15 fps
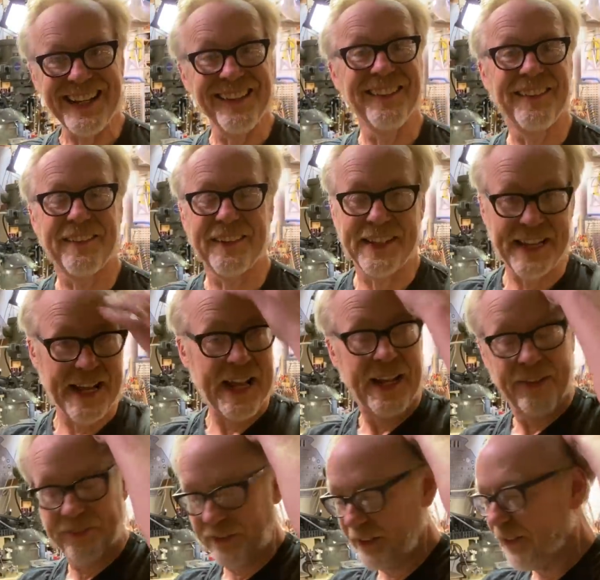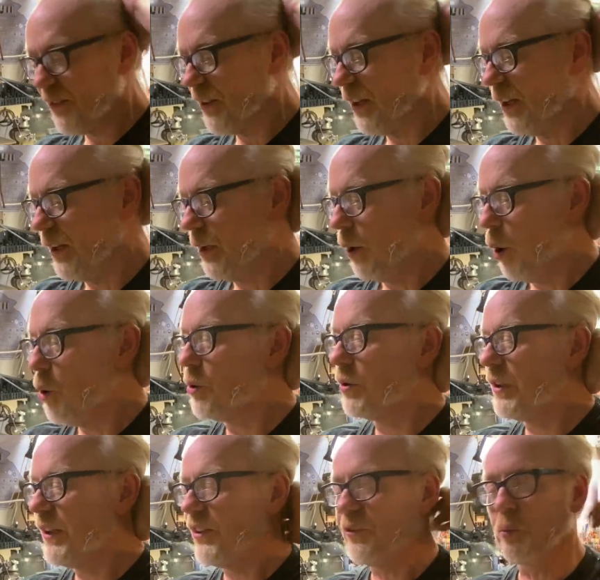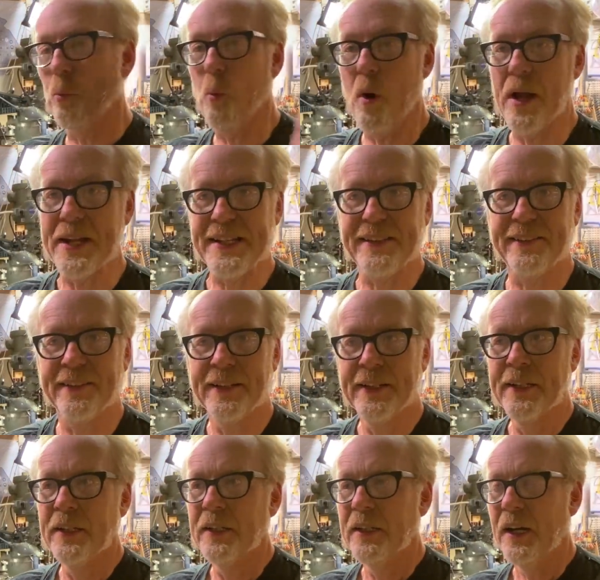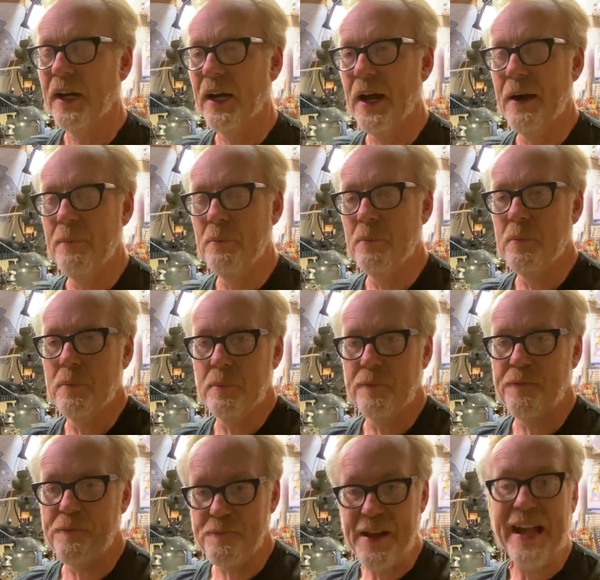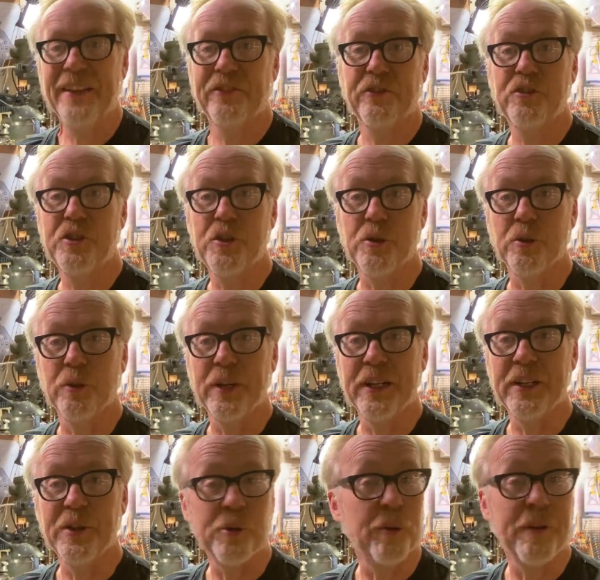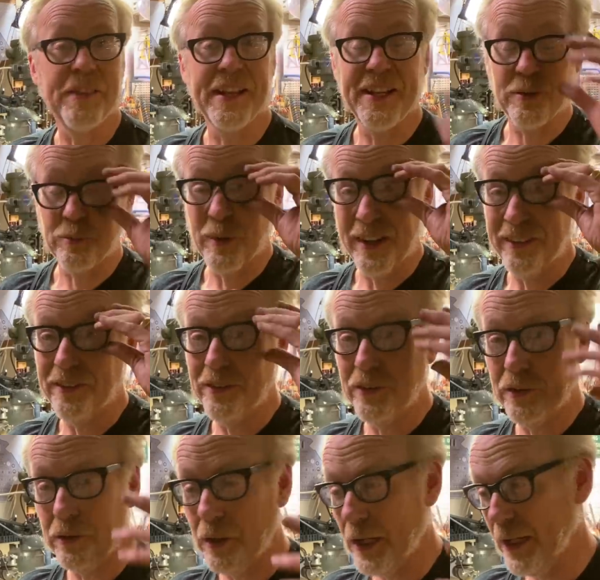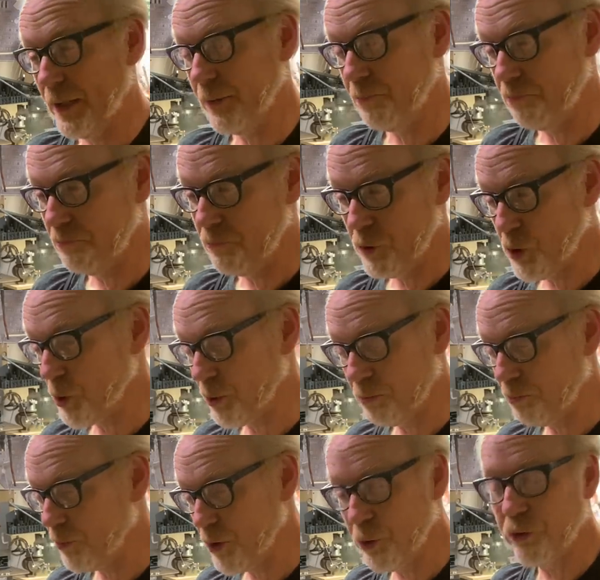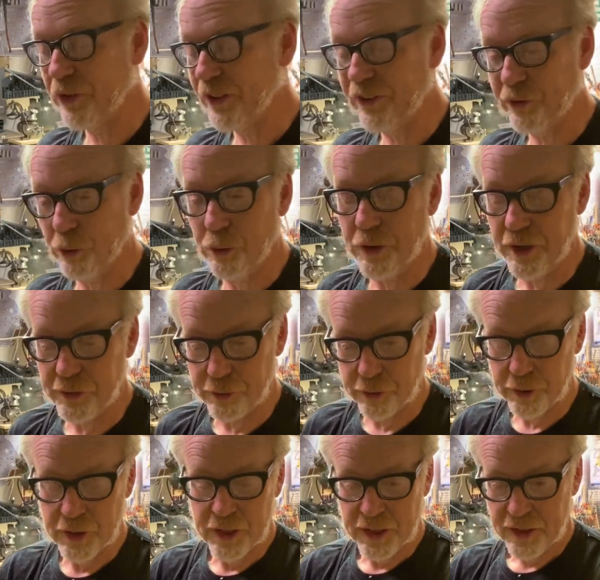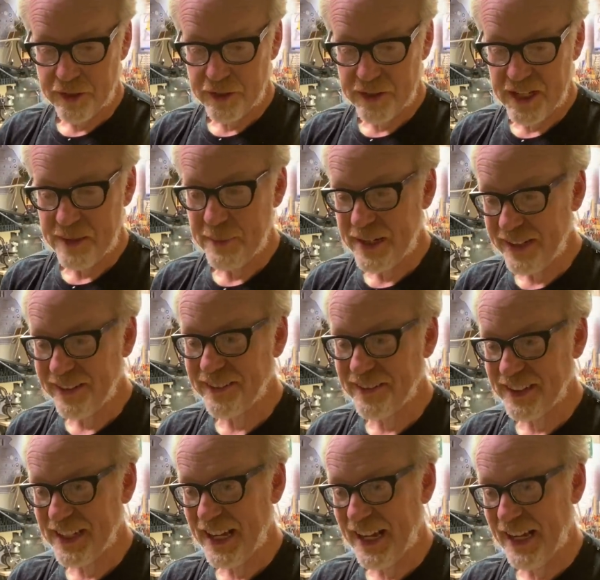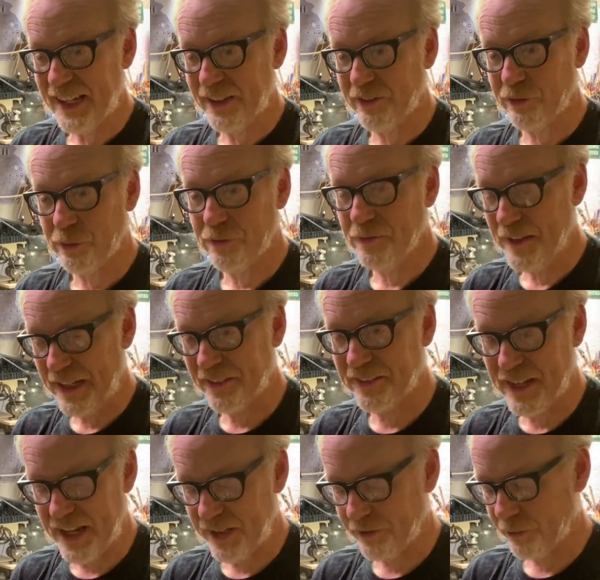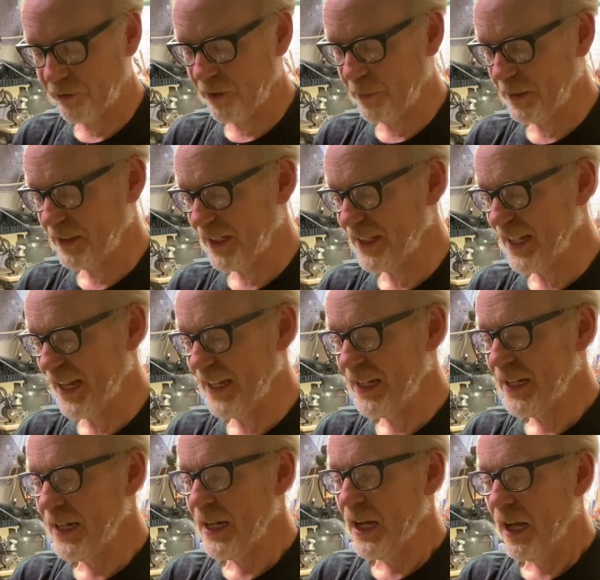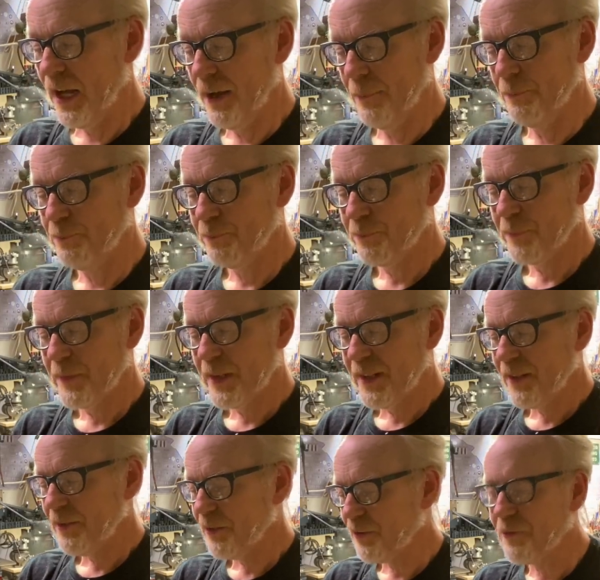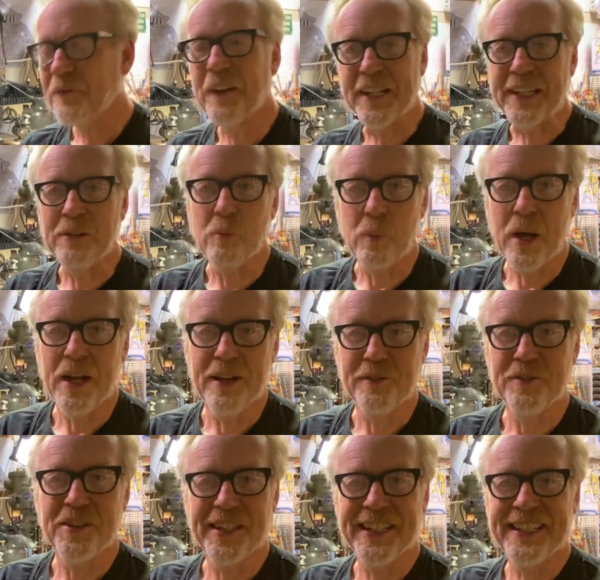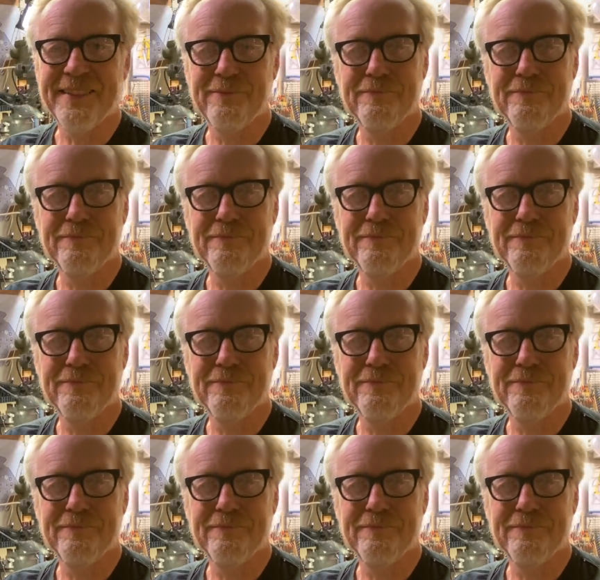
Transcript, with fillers: Instacast. It's a uh, odorless white, um, fast curing urethane resin, uh, usually sold under the name Instacast or Fastcast or something like that. Um, it's funny uh, to